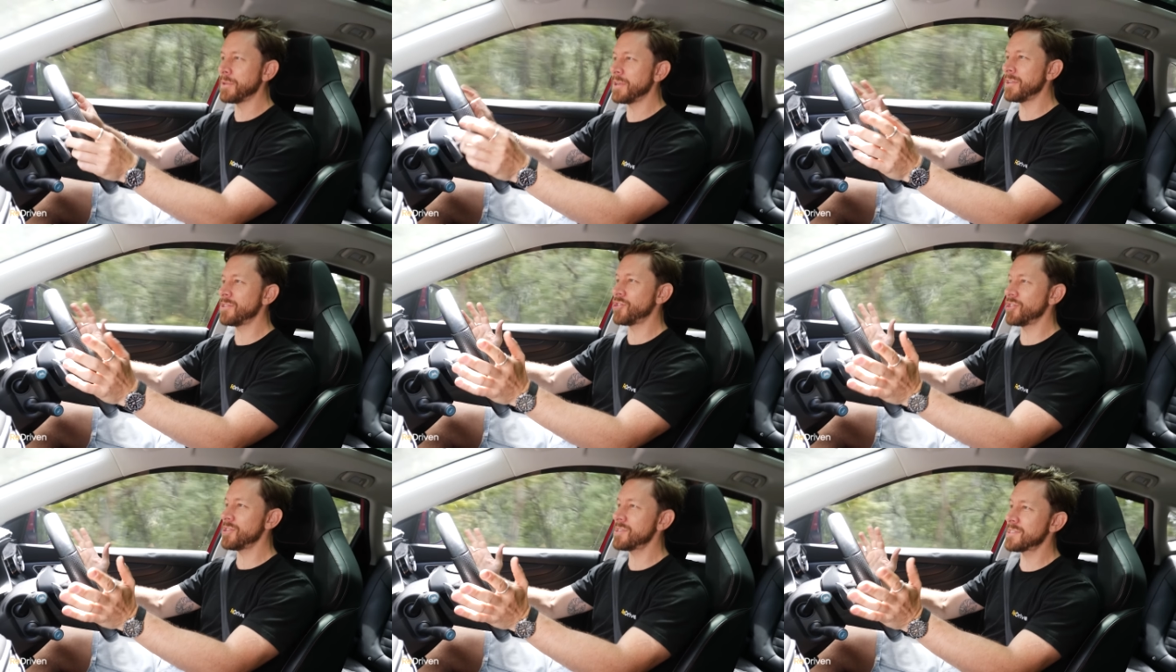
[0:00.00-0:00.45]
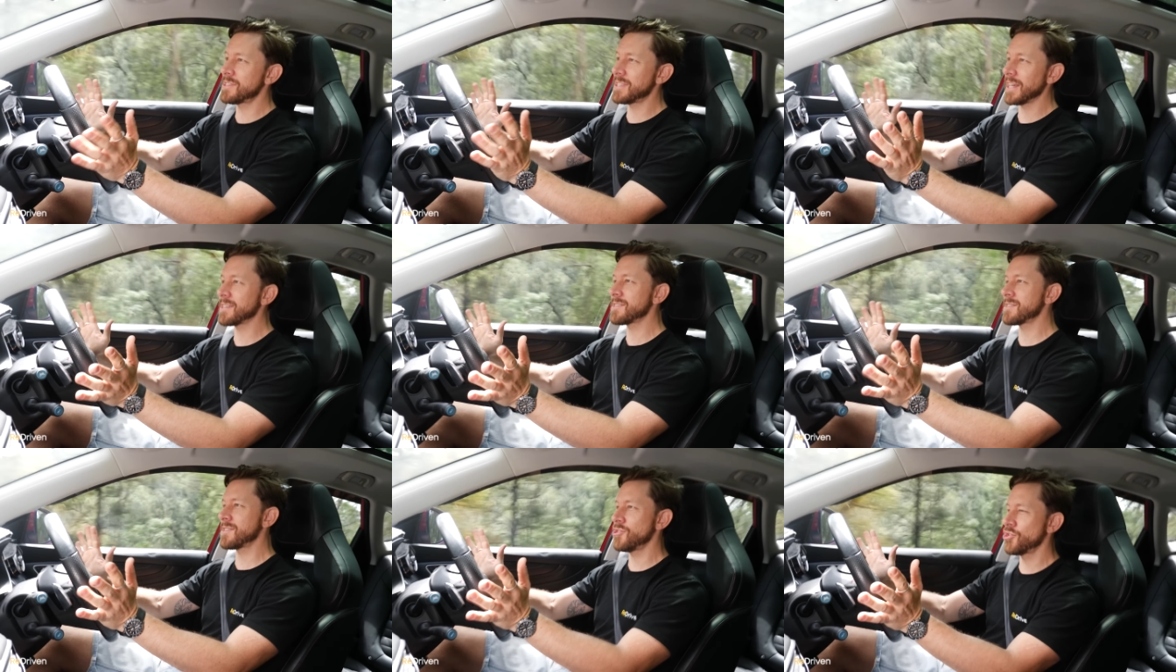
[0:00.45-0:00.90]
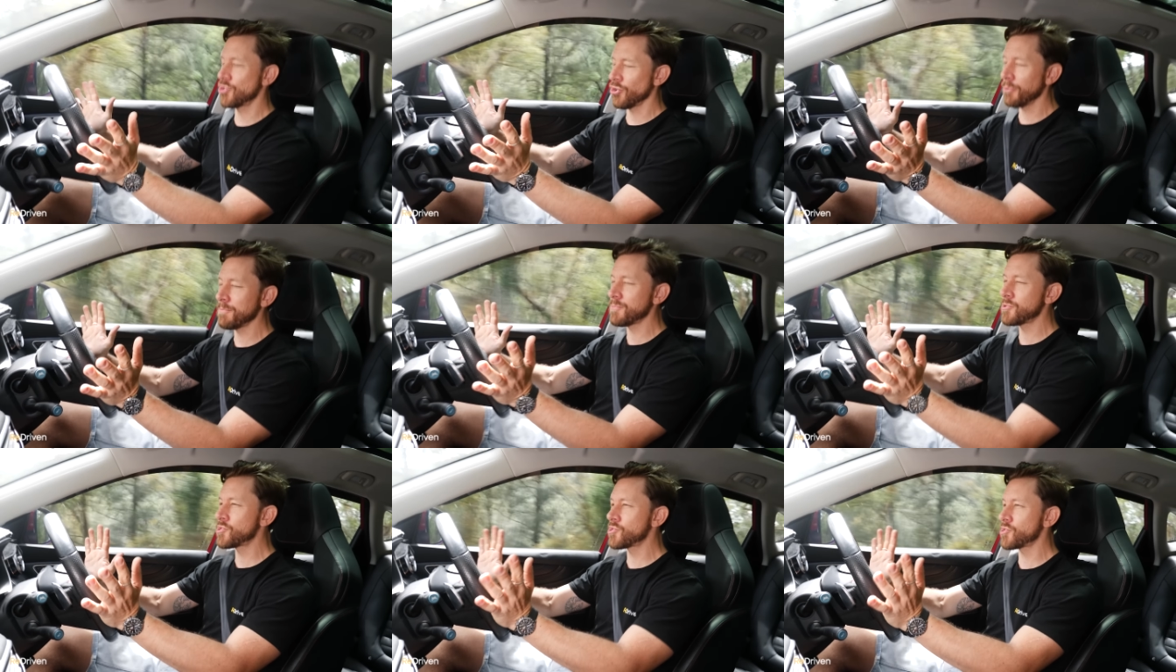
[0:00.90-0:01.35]
but it just does the
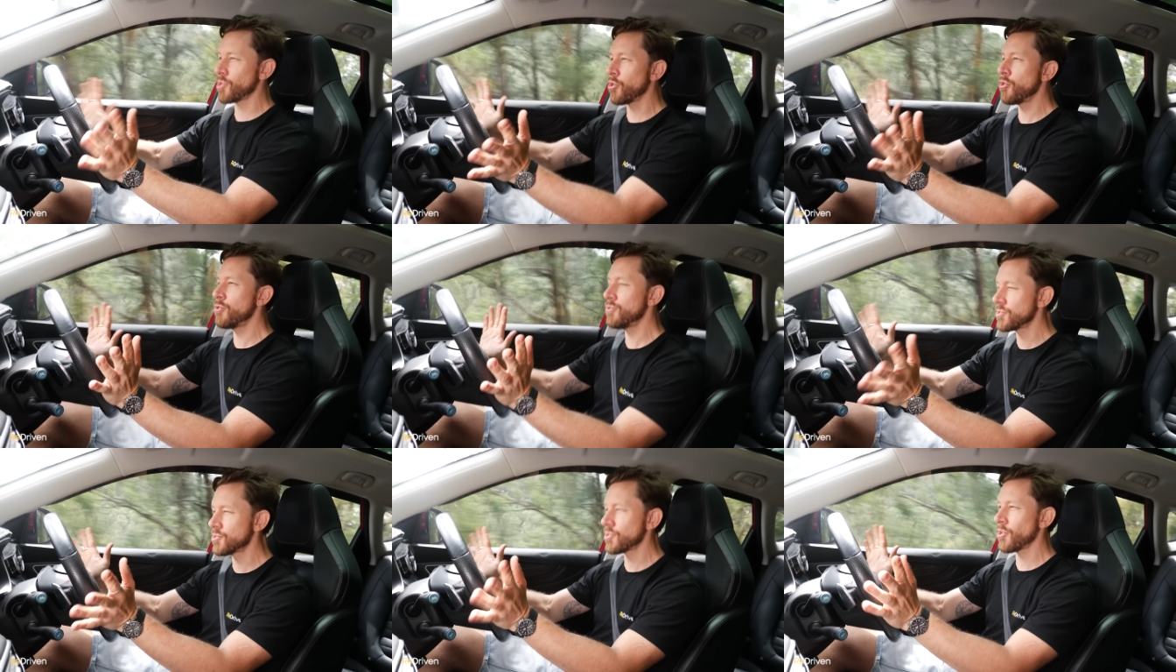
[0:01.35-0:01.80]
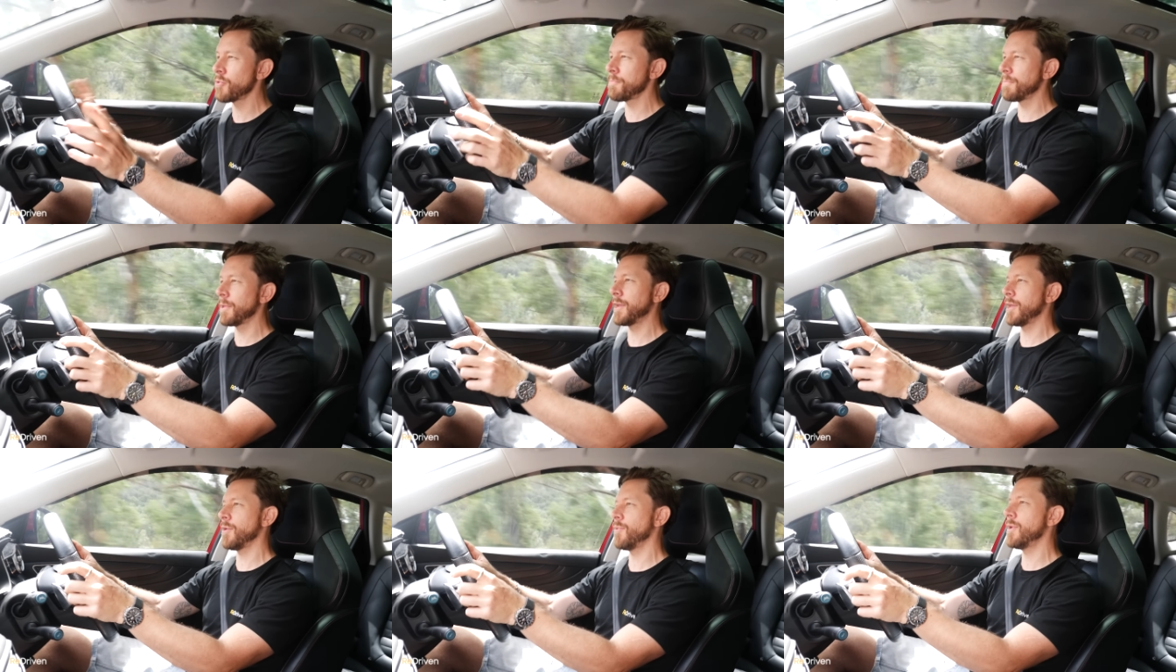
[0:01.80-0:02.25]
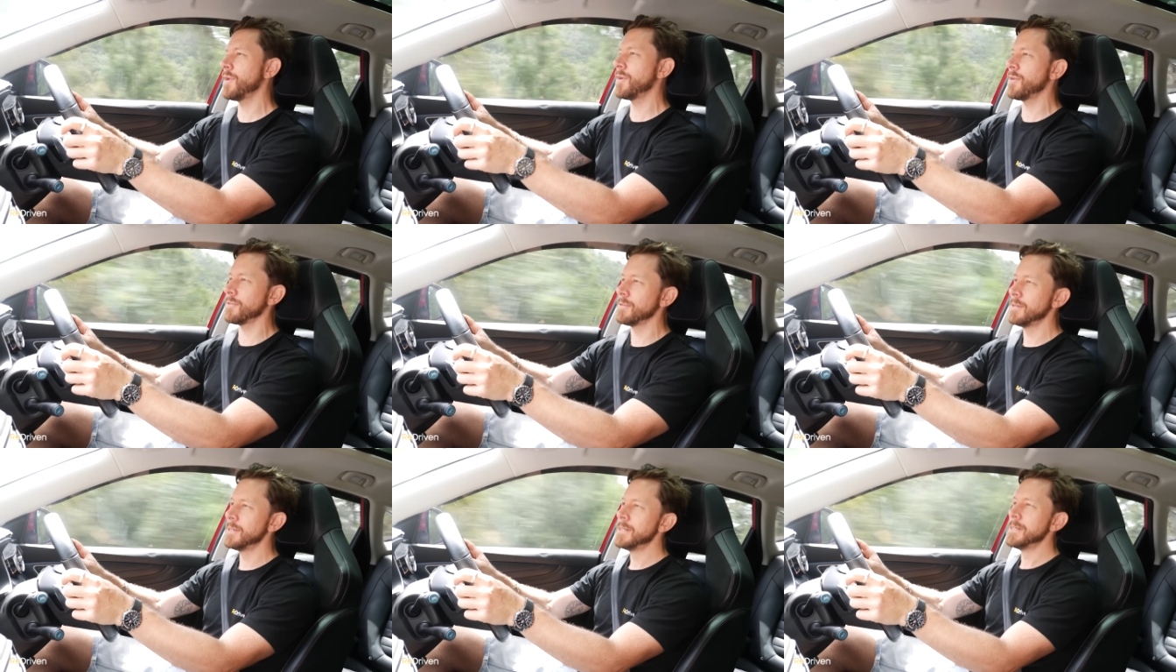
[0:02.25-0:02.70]
job so, so bloody
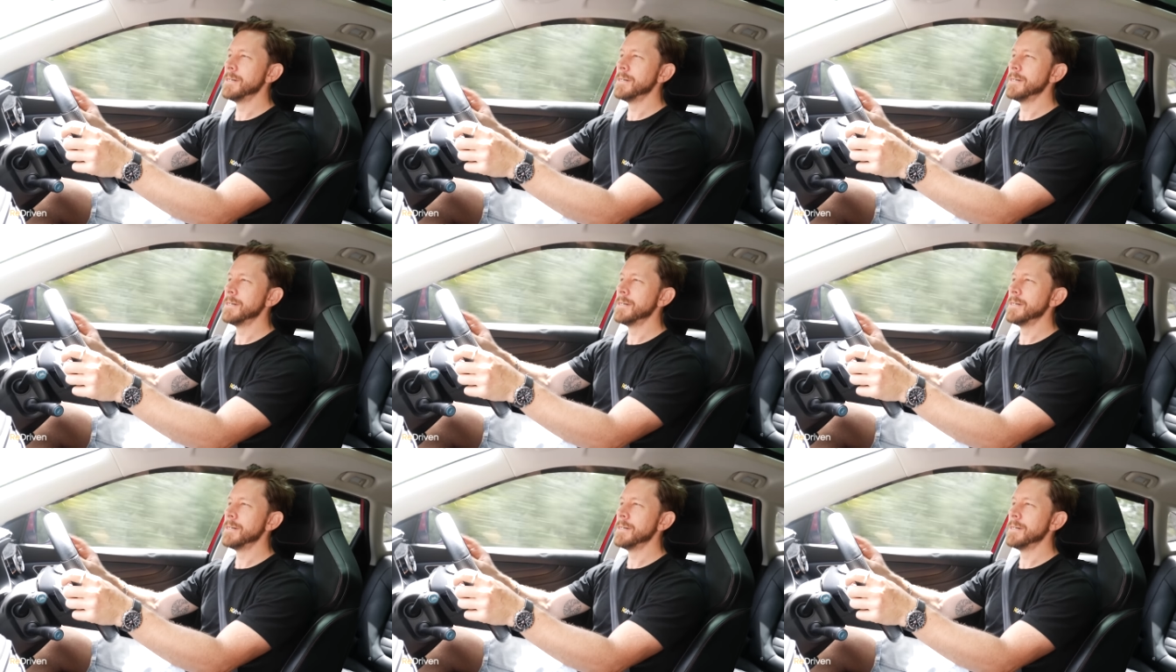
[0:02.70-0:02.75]
well.